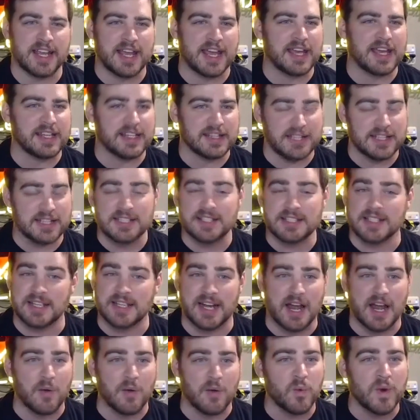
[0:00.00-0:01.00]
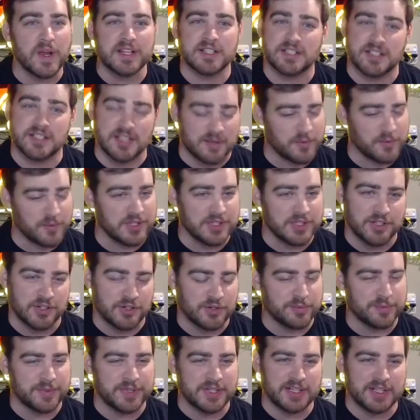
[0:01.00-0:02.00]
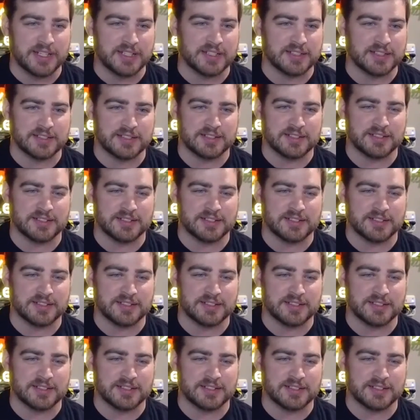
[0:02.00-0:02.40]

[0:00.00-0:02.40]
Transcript: hey, listen, I wish someone told me this?